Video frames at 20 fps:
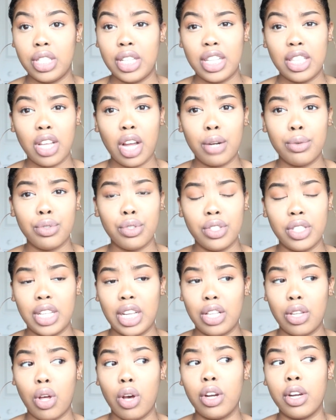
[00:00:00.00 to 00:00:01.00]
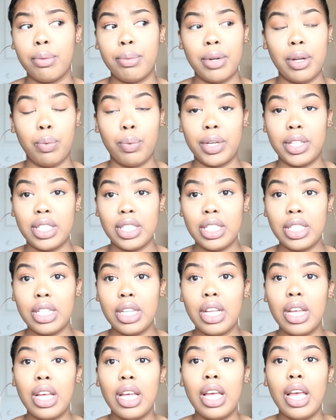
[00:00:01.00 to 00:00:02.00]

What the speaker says: They thought it was going to take longer, but it wasn't.